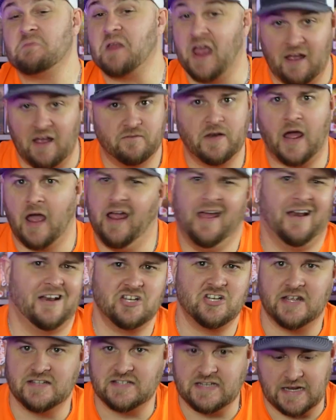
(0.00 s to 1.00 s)
have not had a
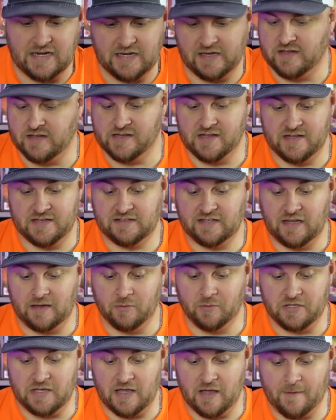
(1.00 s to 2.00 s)
chance to get it to the
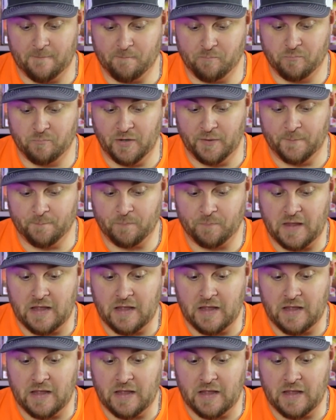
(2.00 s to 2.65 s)
table yet, but